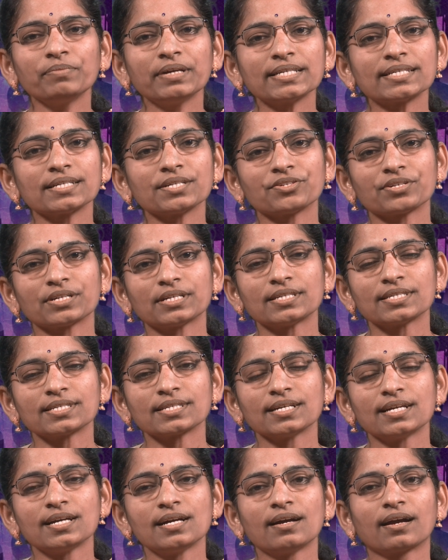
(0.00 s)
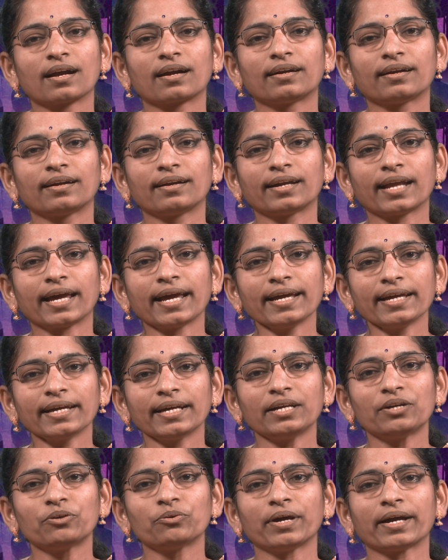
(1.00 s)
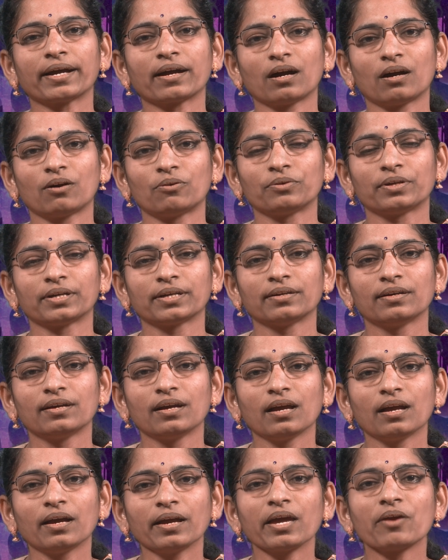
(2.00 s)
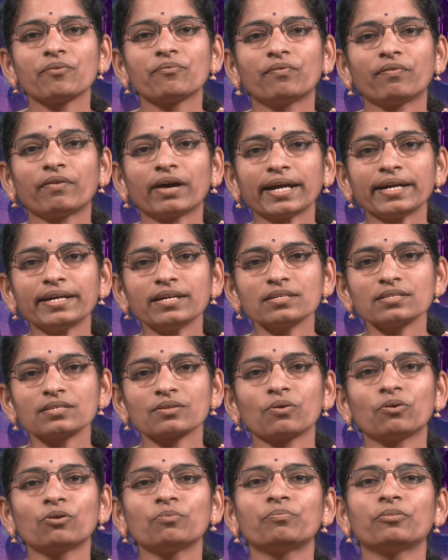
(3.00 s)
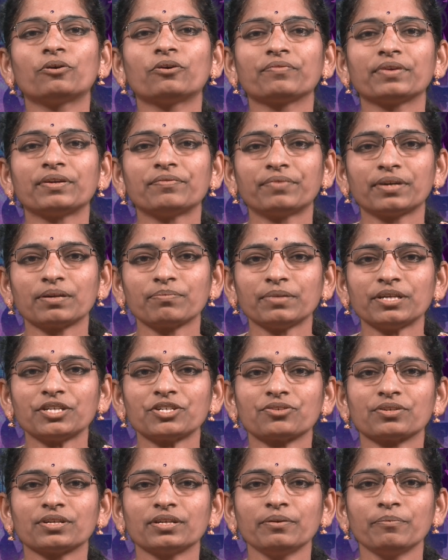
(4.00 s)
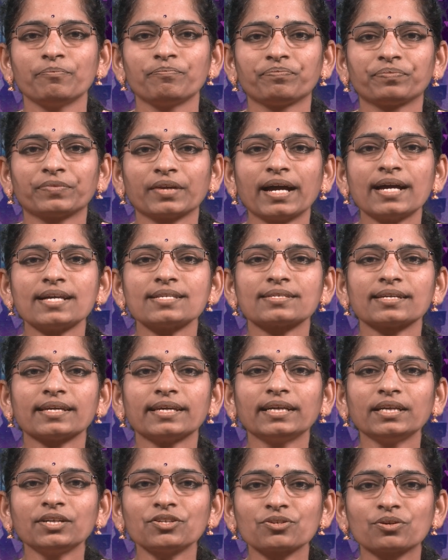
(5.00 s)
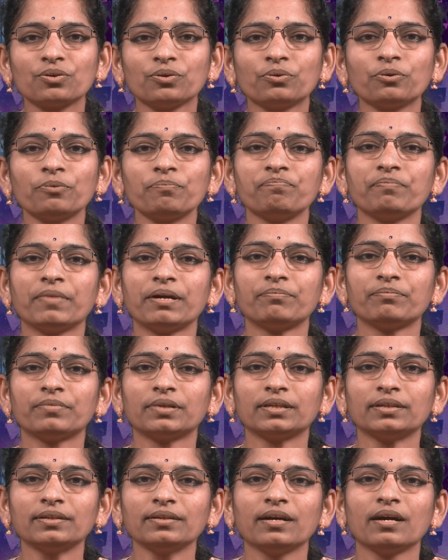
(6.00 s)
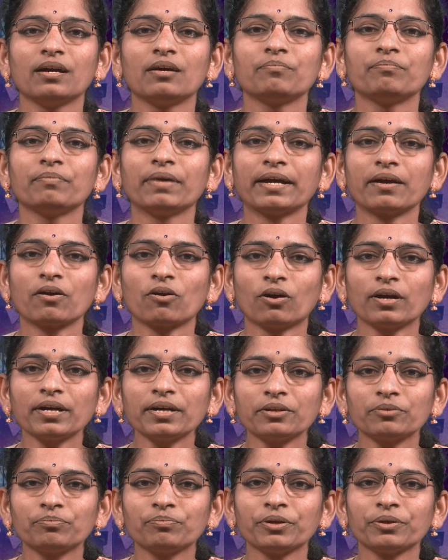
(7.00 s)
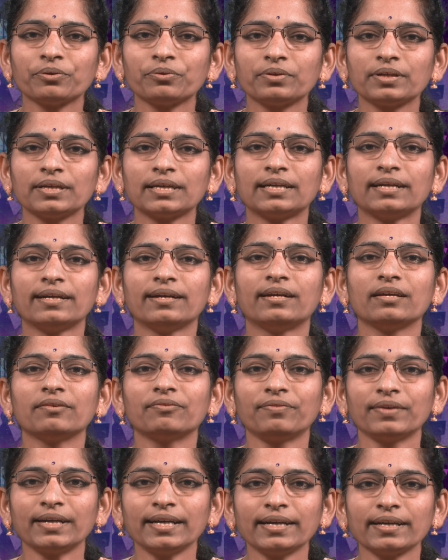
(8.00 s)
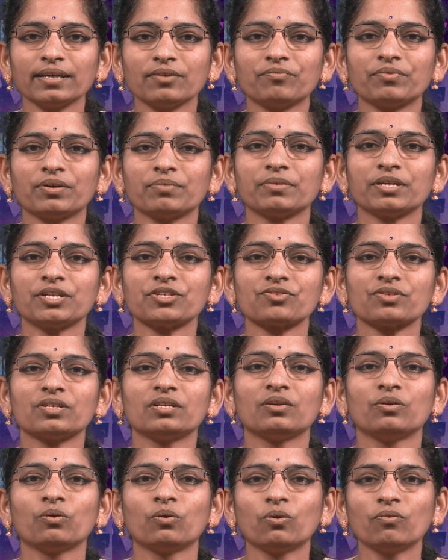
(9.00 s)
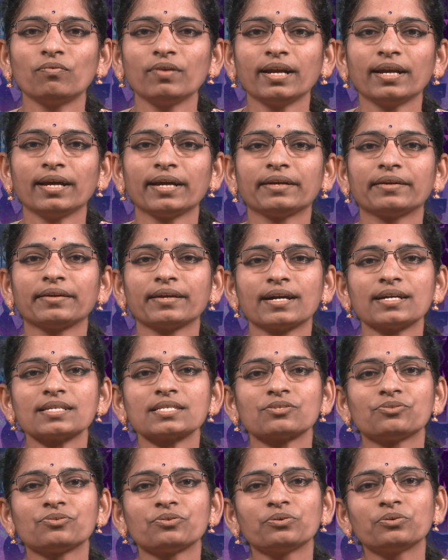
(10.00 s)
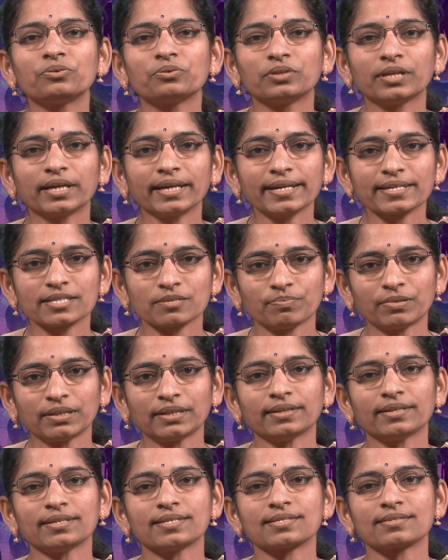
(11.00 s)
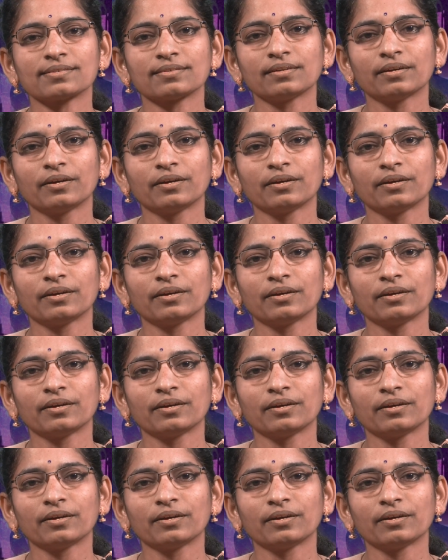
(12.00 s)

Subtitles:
decisions take into account a wider scope of information, as each group member may contribute different information, novel ideas due to their expertise.